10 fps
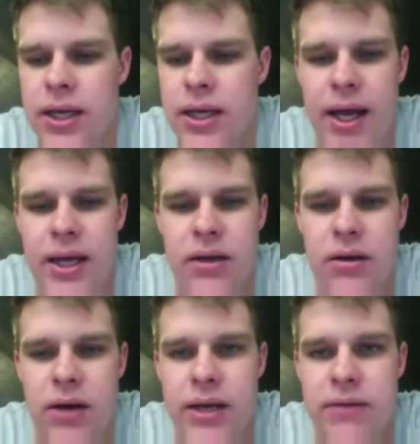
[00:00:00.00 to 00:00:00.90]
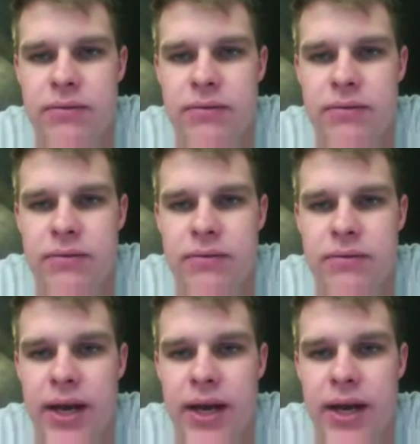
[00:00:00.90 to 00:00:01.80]
I know. I invited
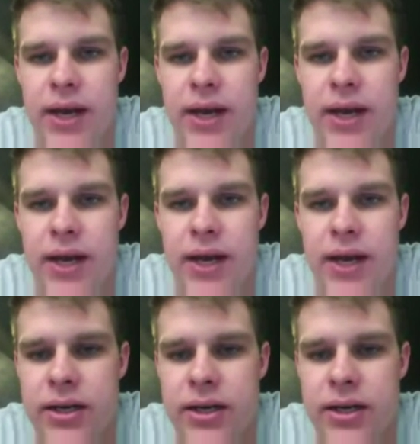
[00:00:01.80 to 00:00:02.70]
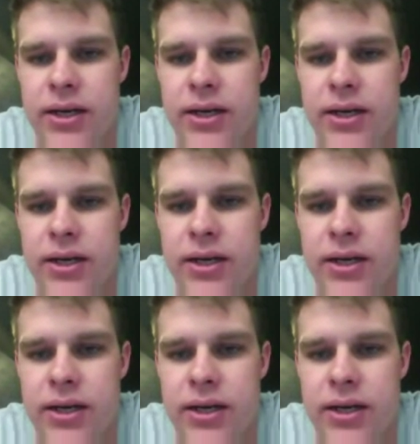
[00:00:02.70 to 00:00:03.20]
her again, but it didn't